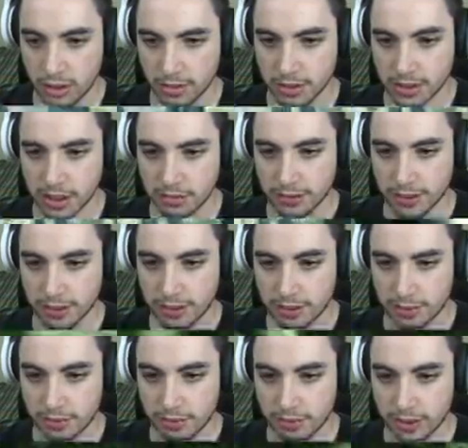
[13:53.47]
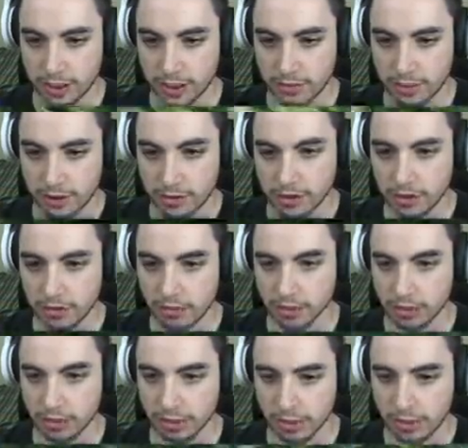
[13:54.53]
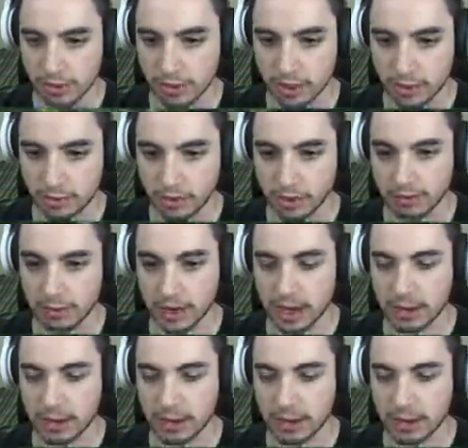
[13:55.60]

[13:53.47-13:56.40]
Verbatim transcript: Now we just got to find some of the uh, marigold is what it's called, I believe.